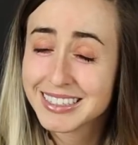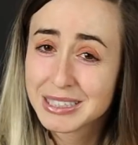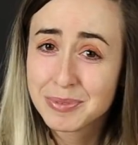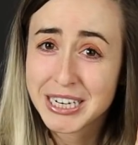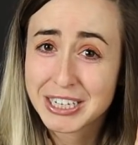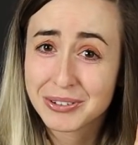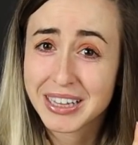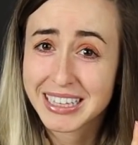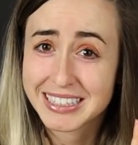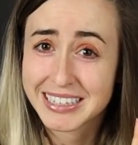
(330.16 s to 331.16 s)
doesn't mean I don't
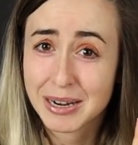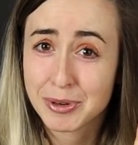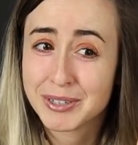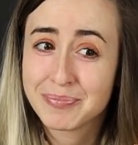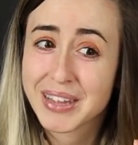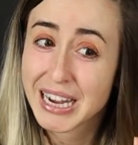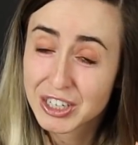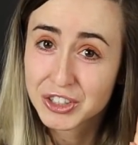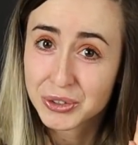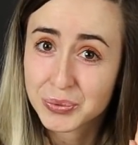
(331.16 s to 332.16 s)
like this camera. I
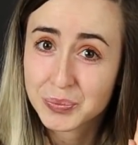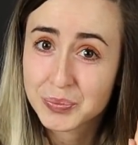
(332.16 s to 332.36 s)
do.